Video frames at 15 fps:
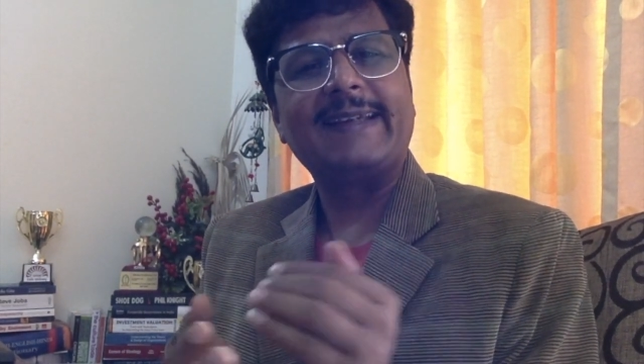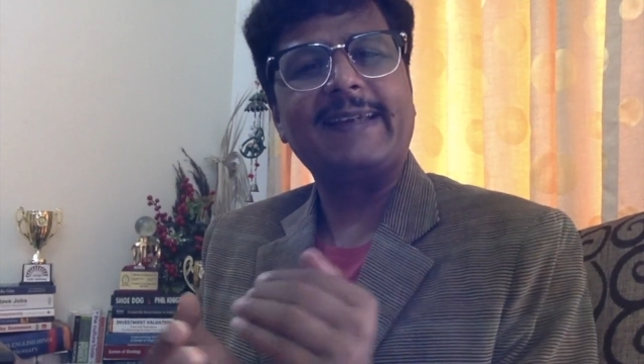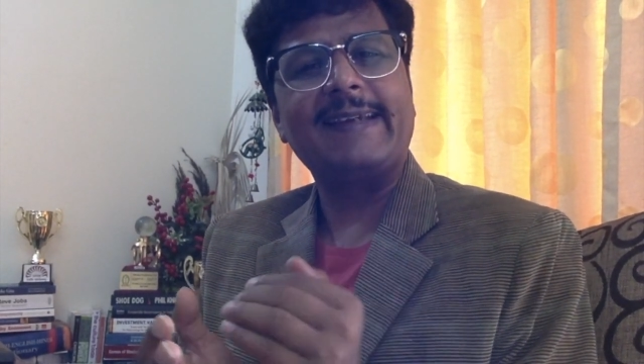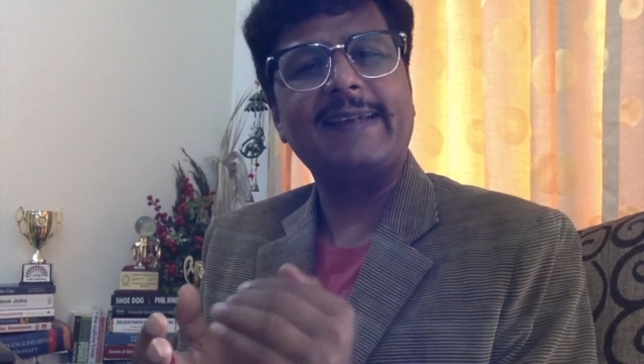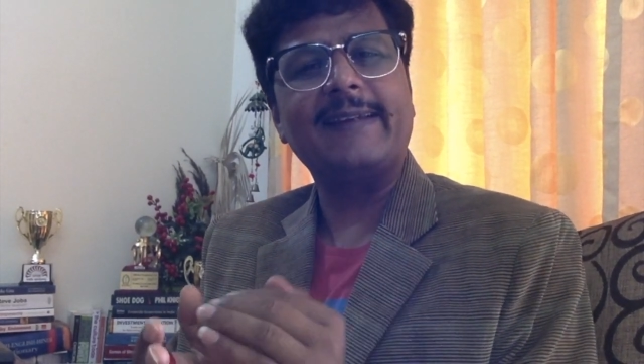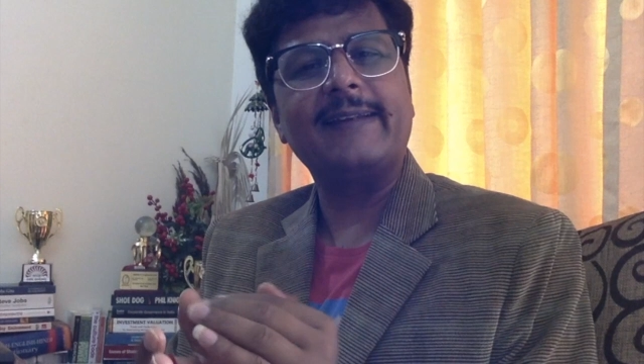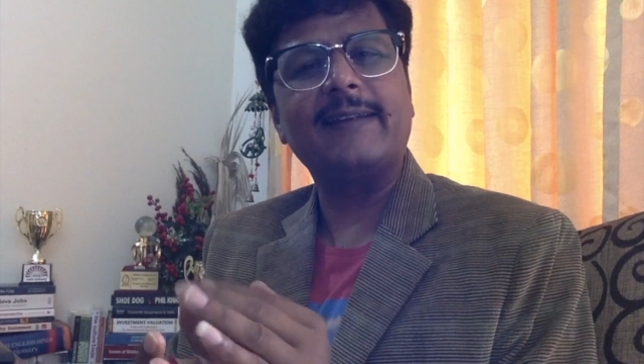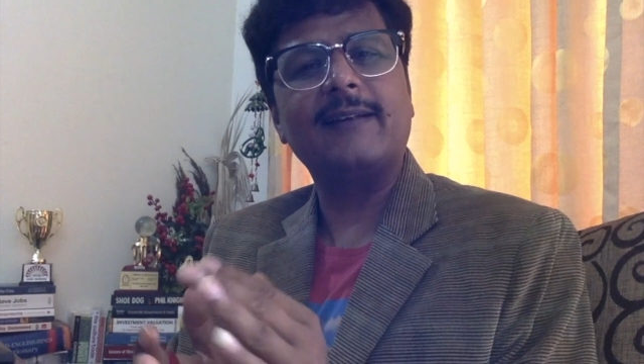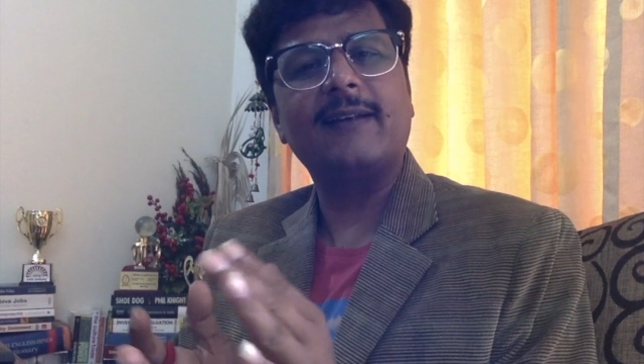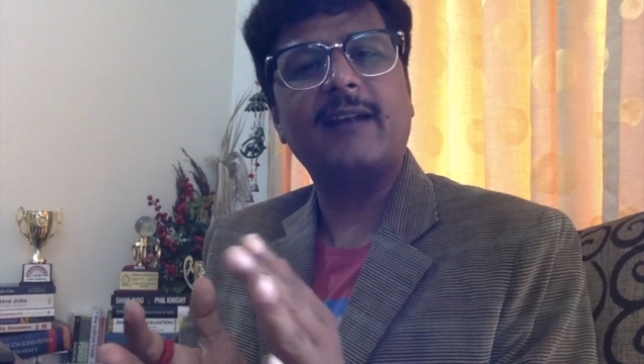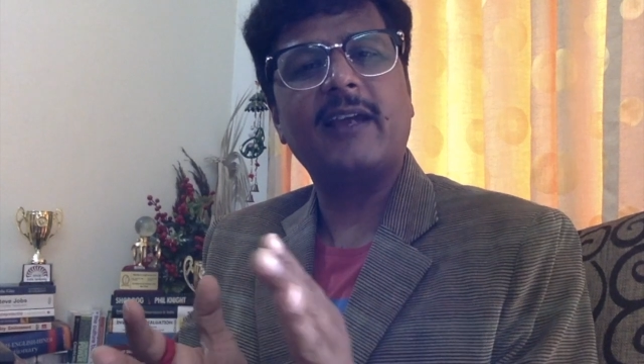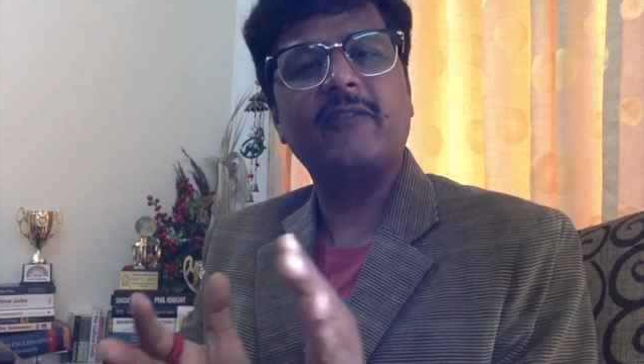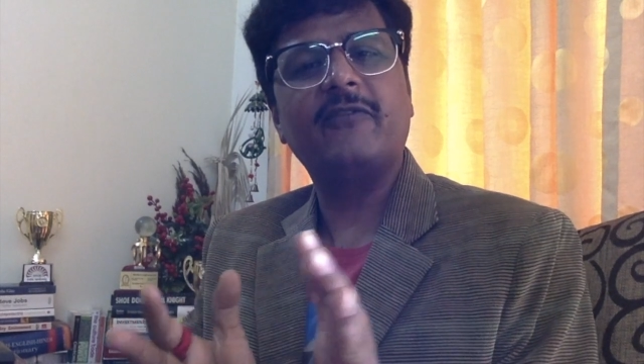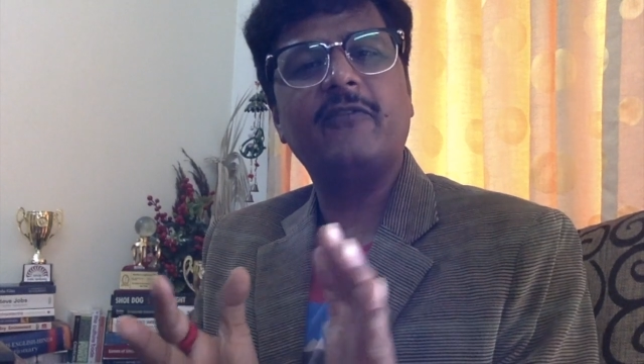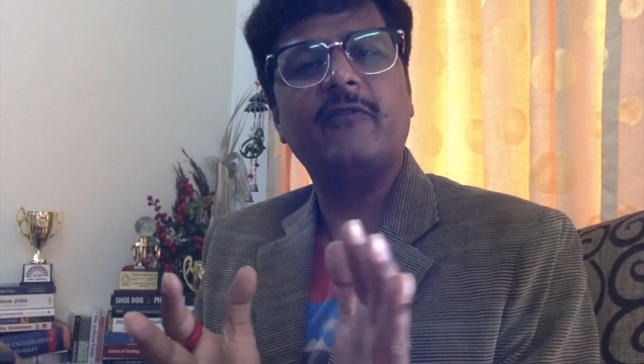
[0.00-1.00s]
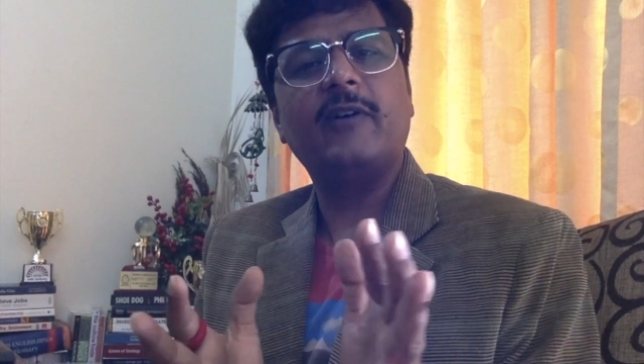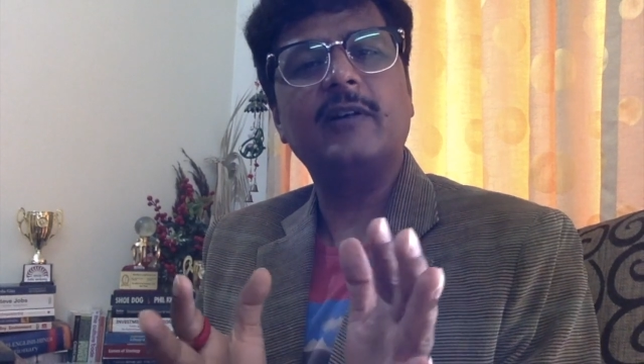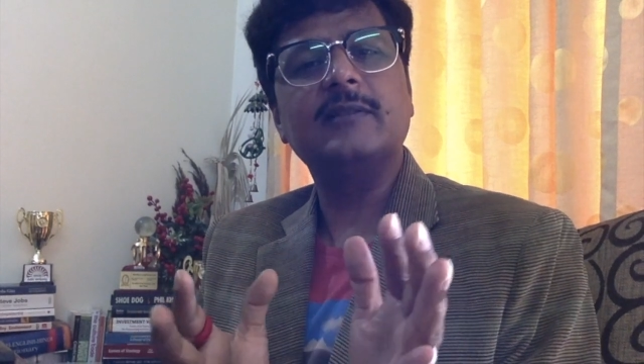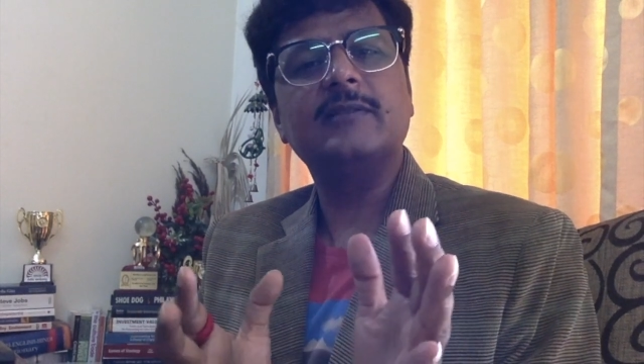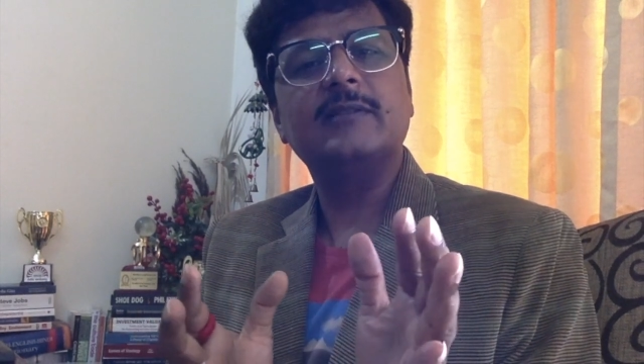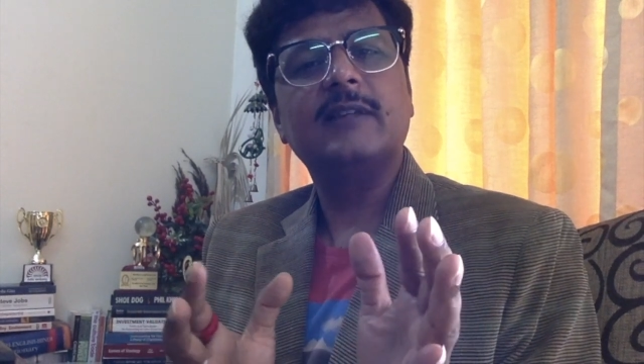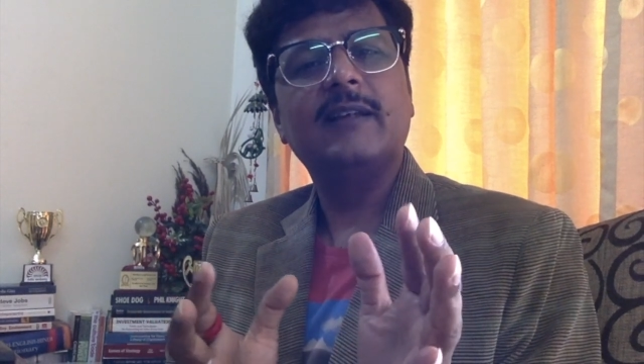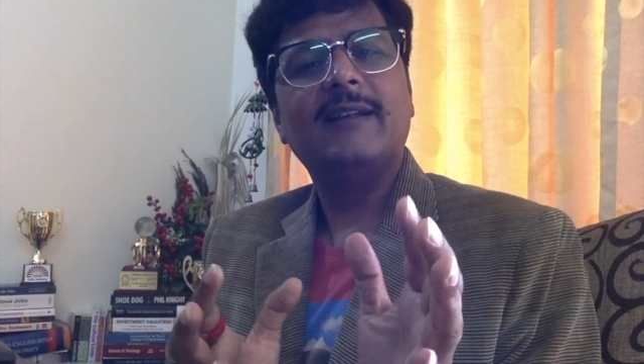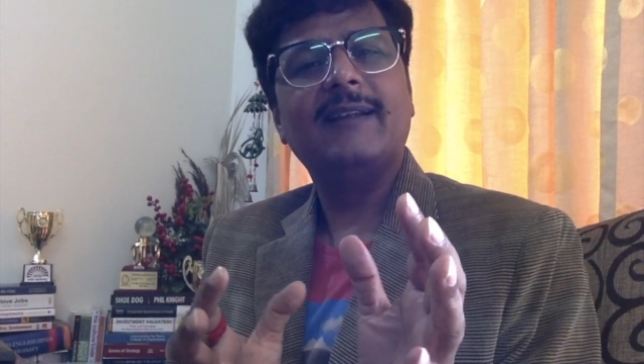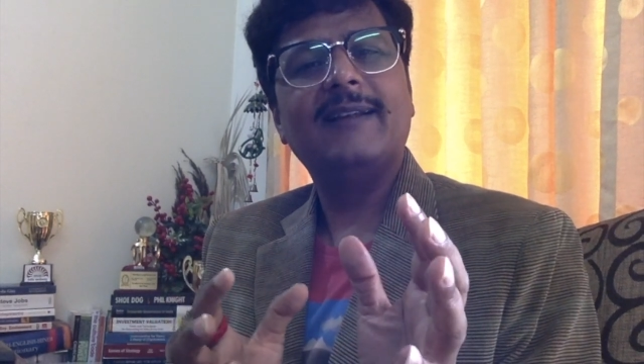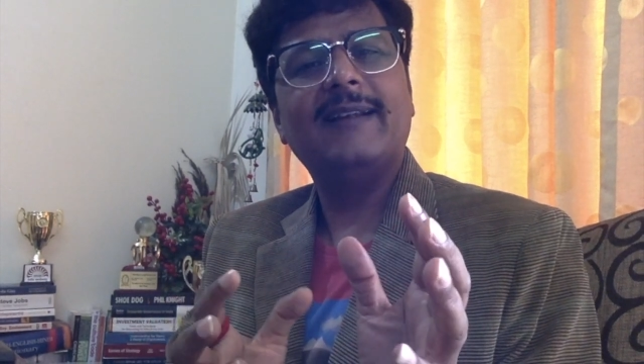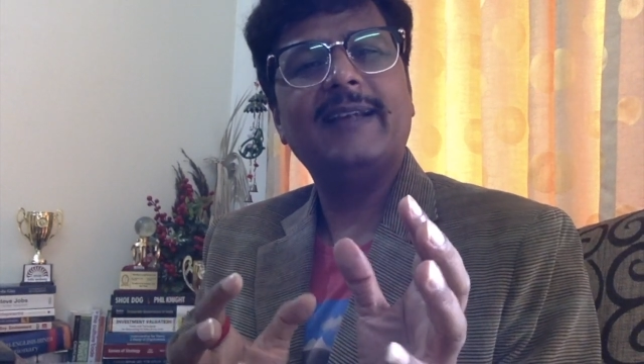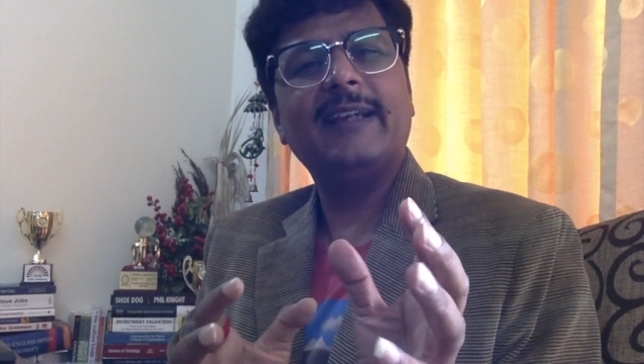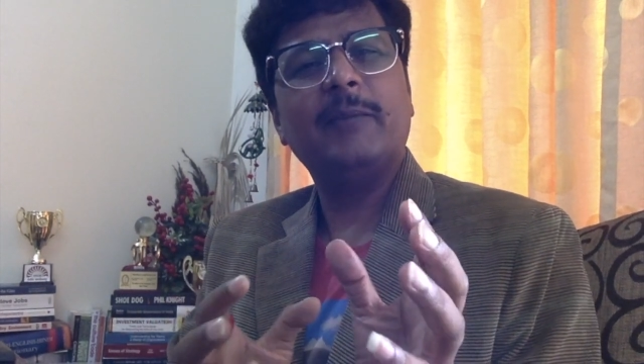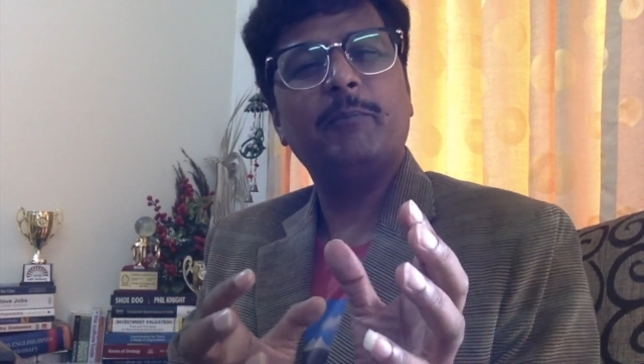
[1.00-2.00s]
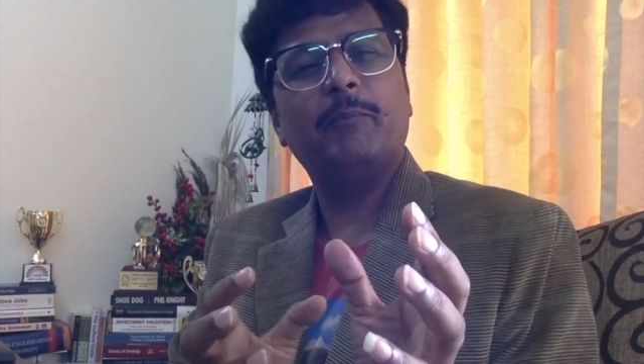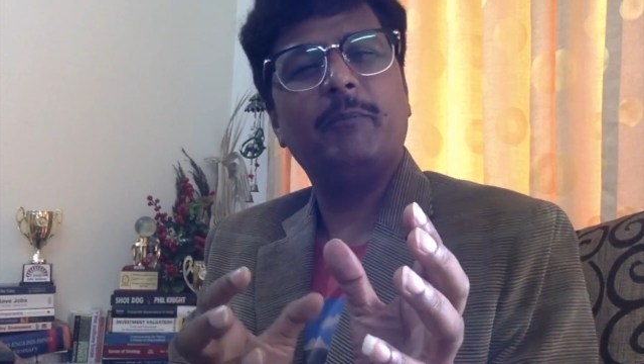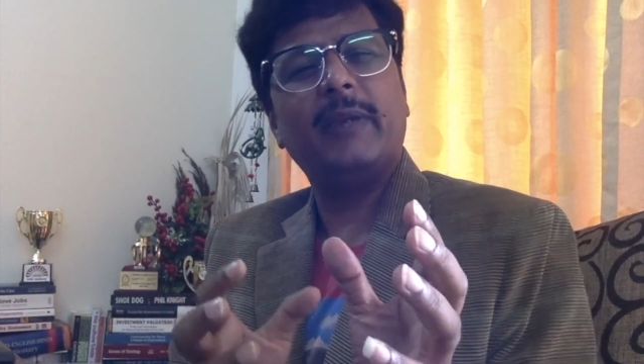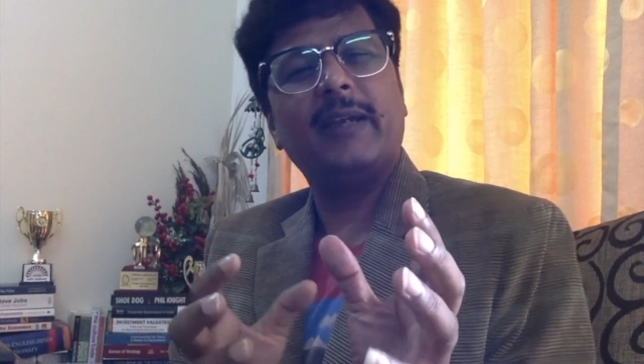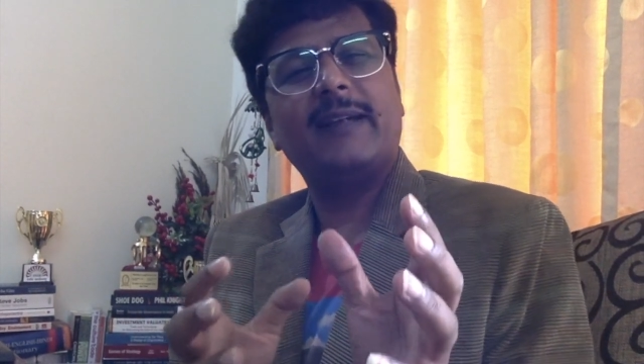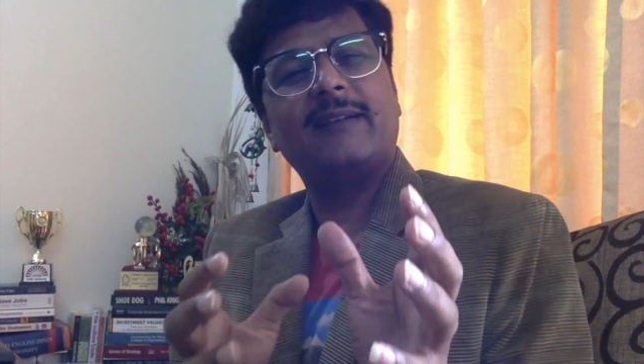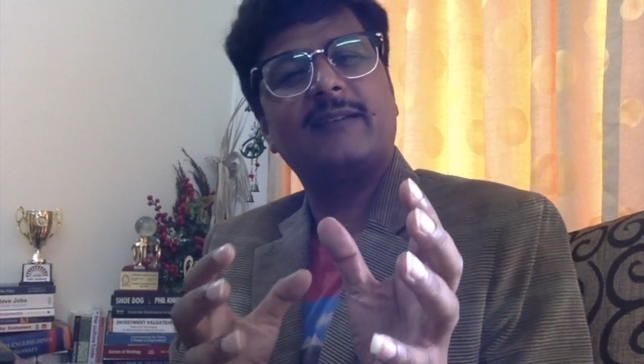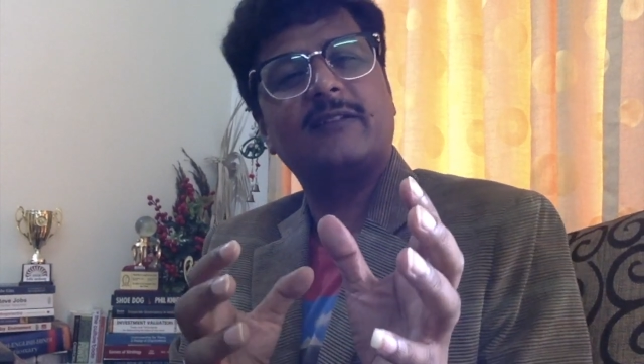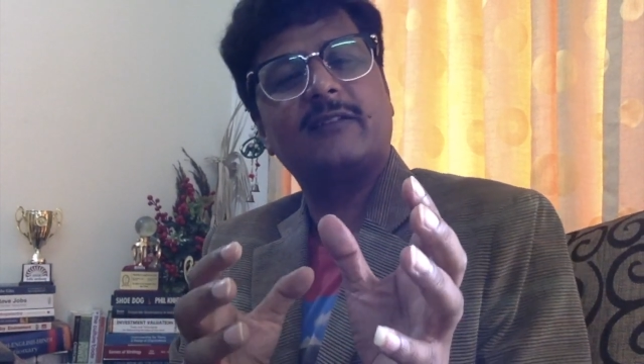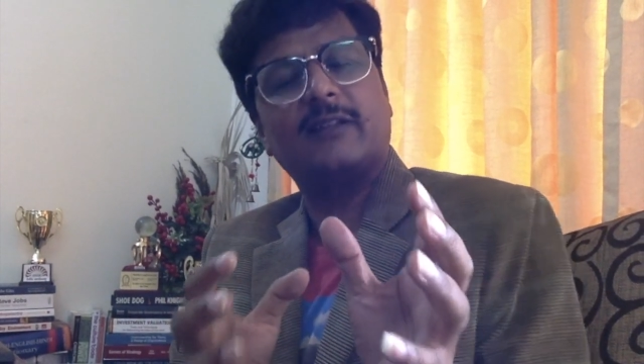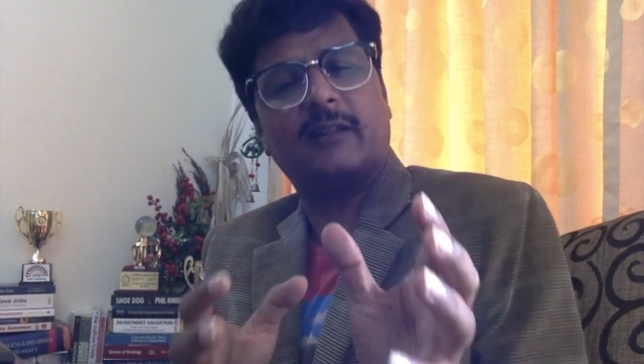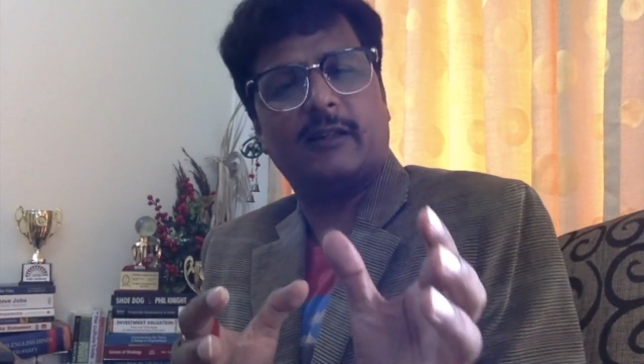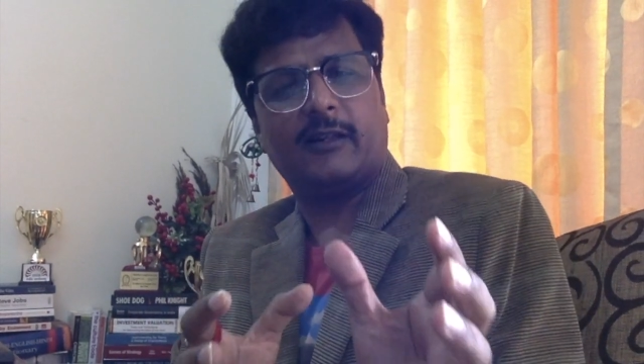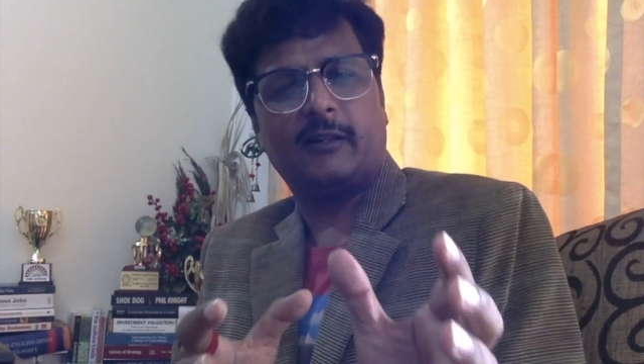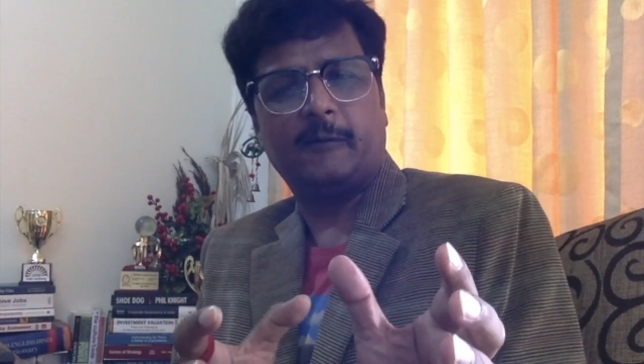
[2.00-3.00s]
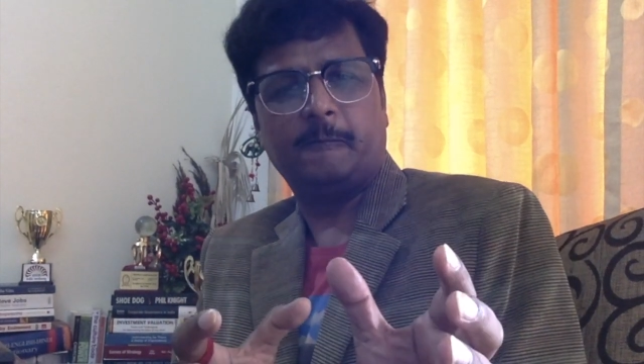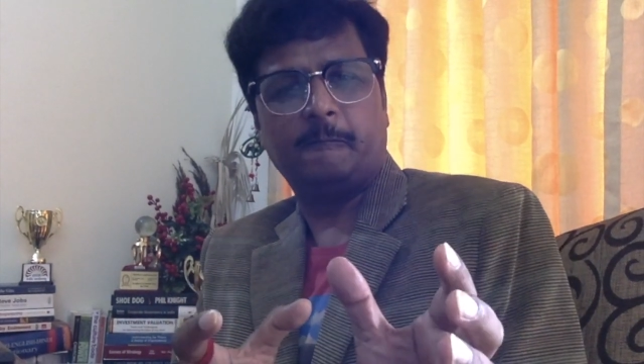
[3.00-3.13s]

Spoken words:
career life was like a big tunnel.